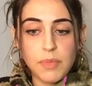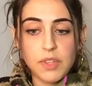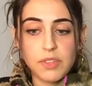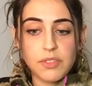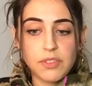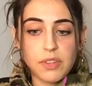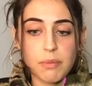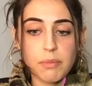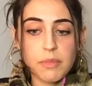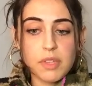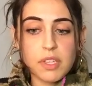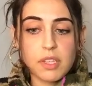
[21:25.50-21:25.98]

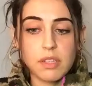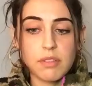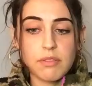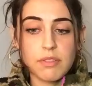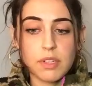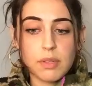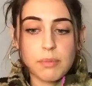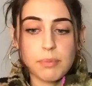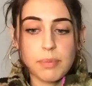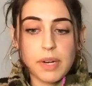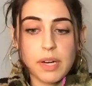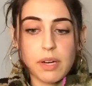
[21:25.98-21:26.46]
Something
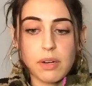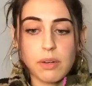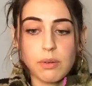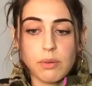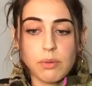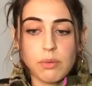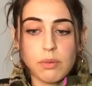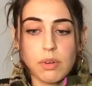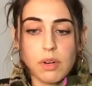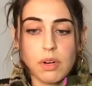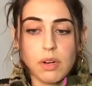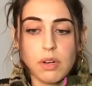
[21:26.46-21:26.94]
even
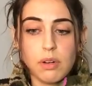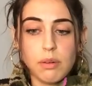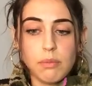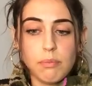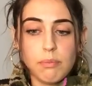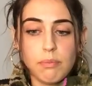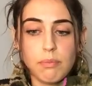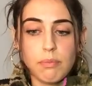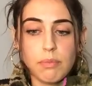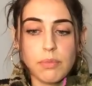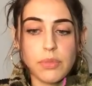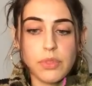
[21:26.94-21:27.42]
about
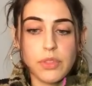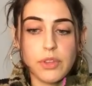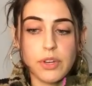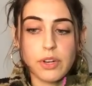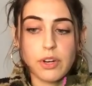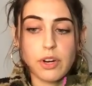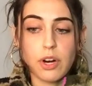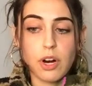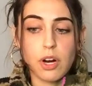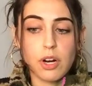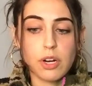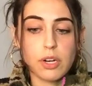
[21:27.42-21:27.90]
um, the
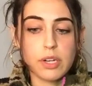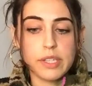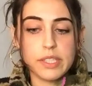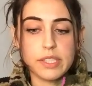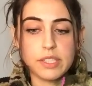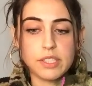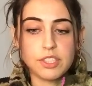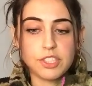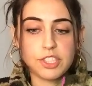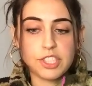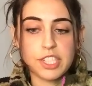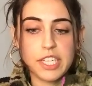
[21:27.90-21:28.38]

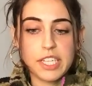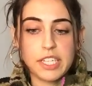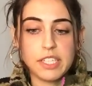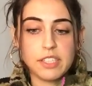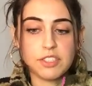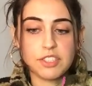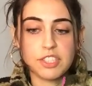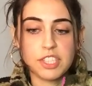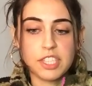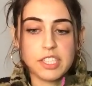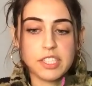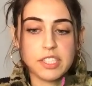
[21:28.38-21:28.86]
current
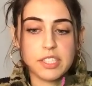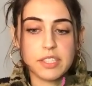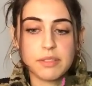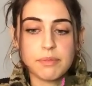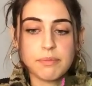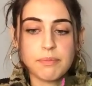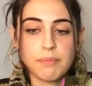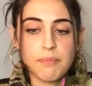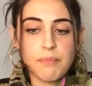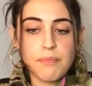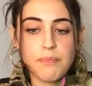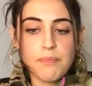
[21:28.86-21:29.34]

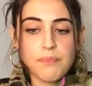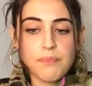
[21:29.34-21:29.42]
changing.